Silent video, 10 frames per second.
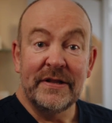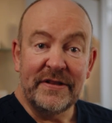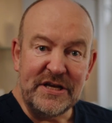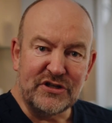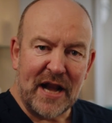
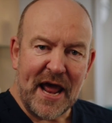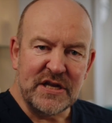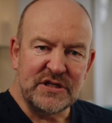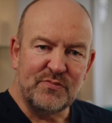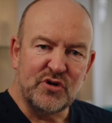These
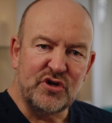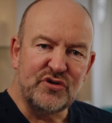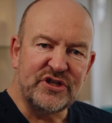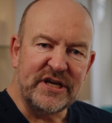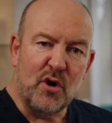glands
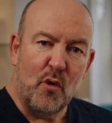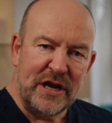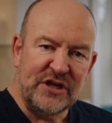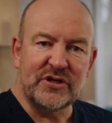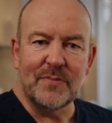produce the
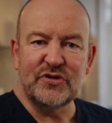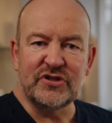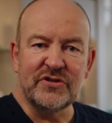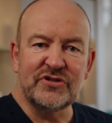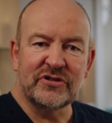oily
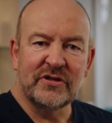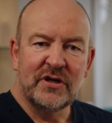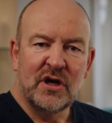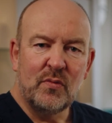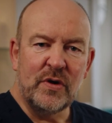substance
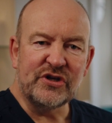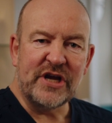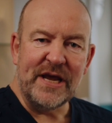which